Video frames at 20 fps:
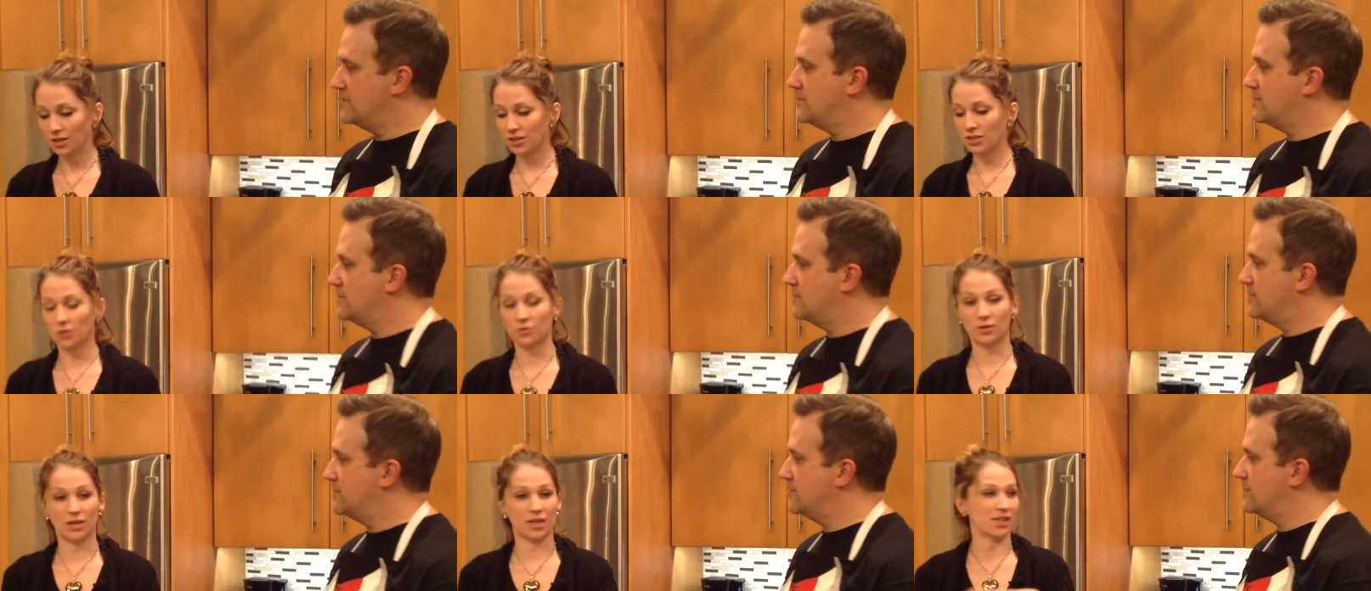
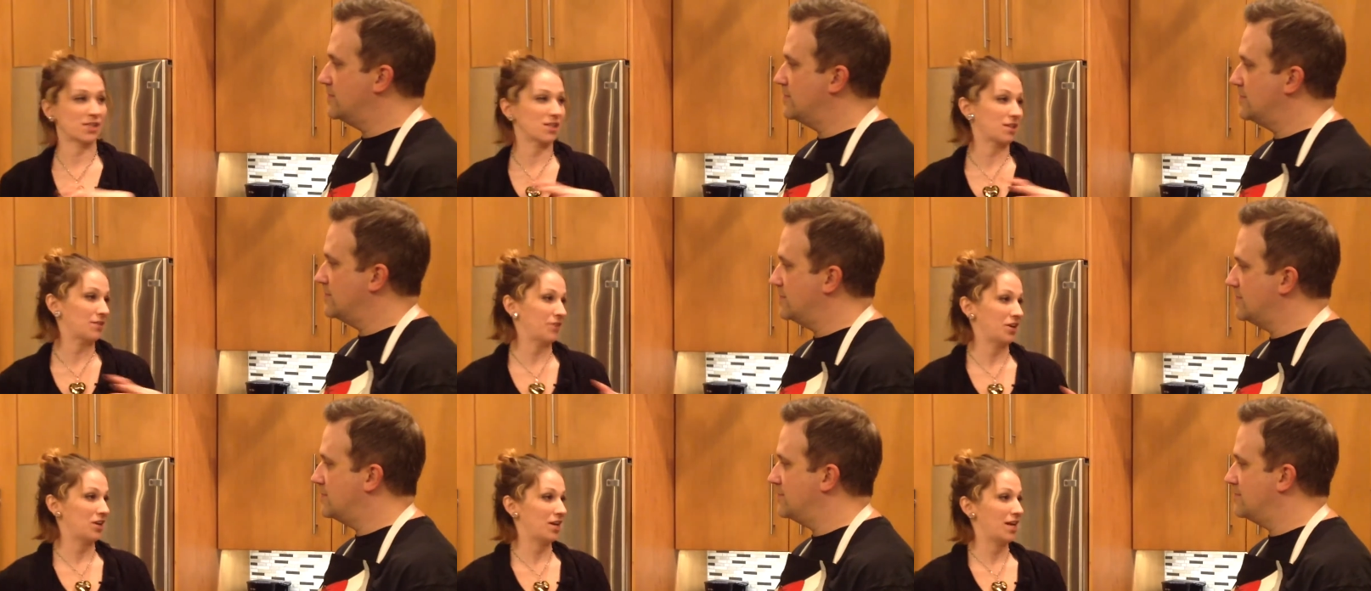Speaker 1: you don't want to get
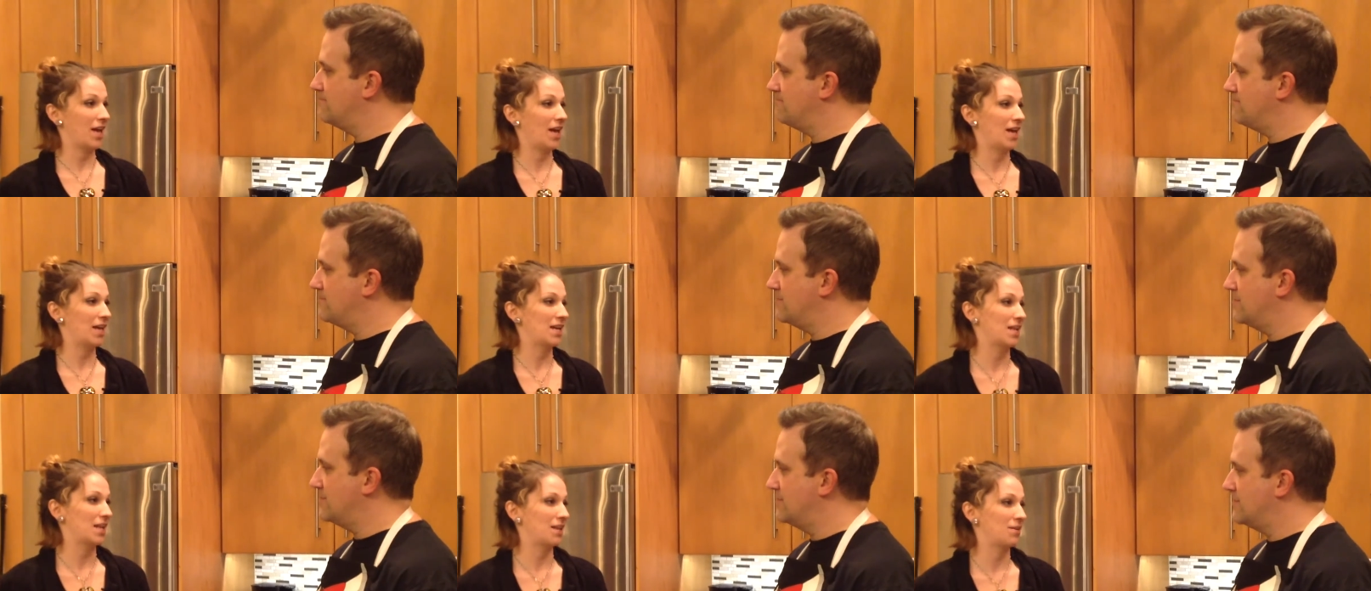to the very
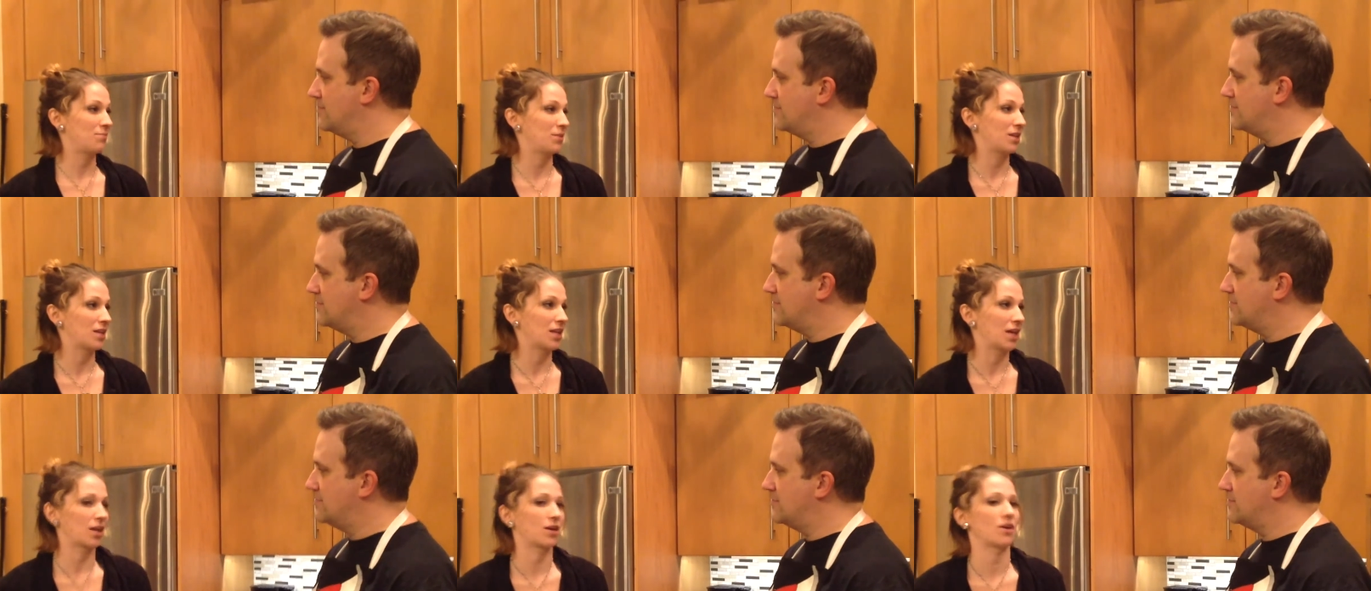end and
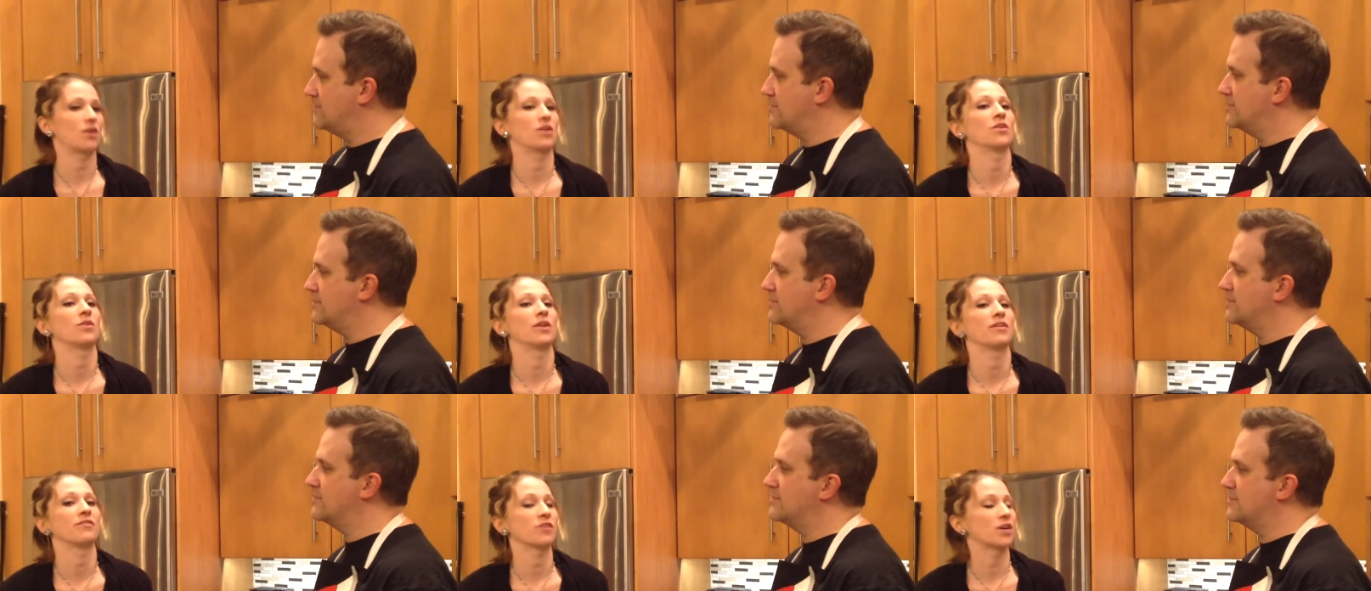be like,
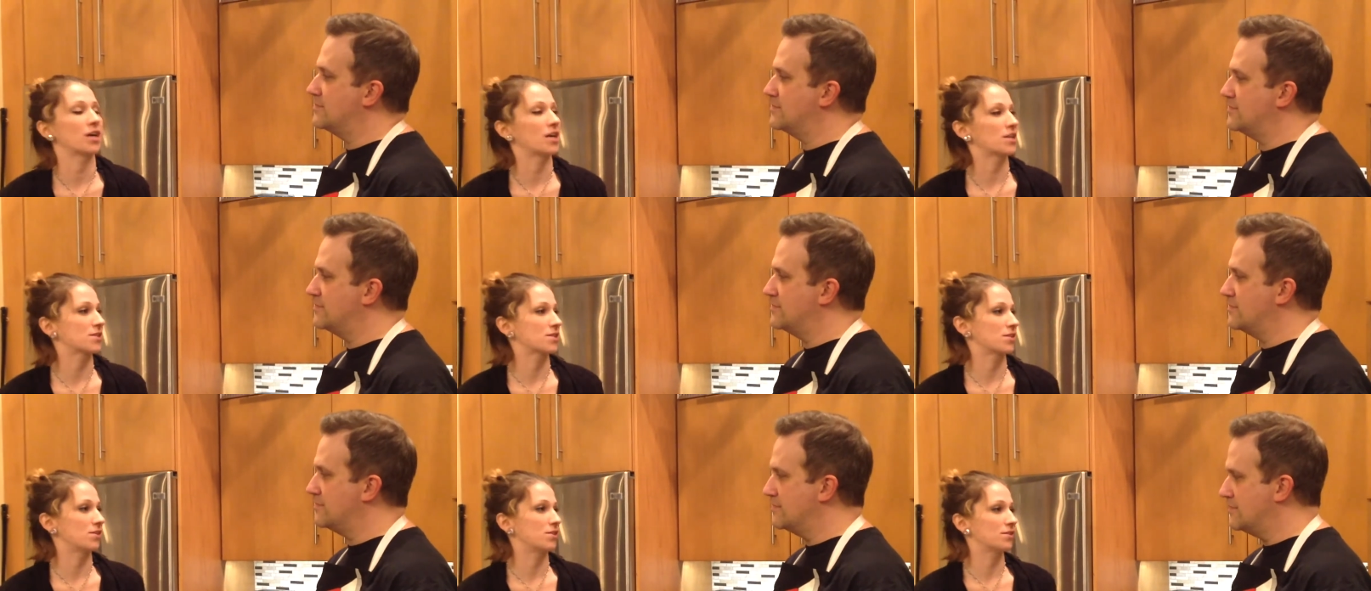oh, I
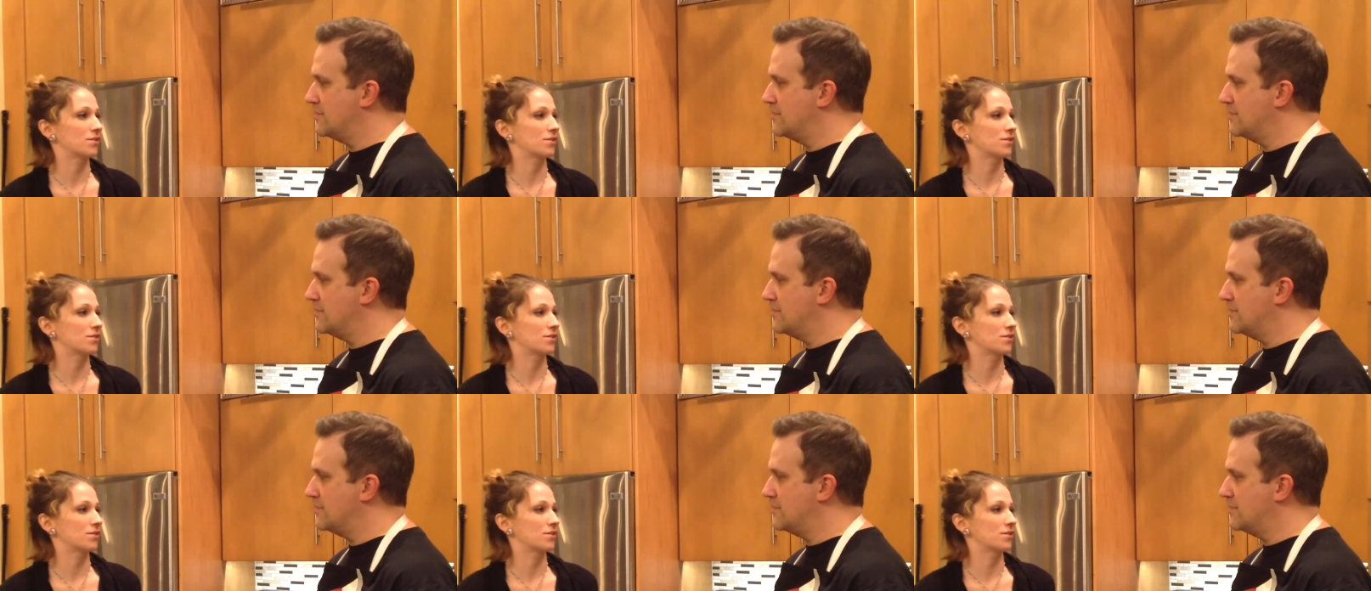forgot salt.